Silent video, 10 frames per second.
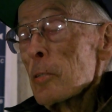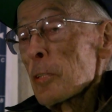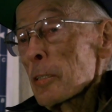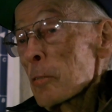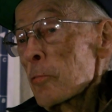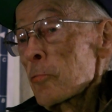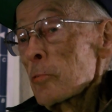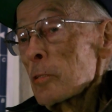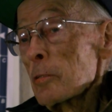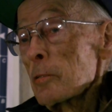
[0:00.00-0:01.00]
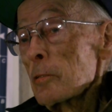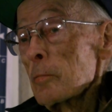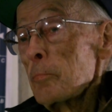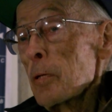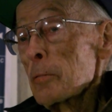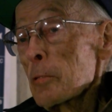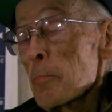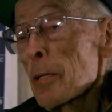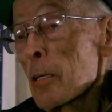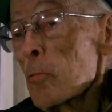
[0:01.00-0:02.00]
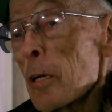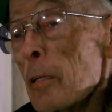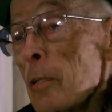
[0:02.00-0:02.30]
Is that the bigger one?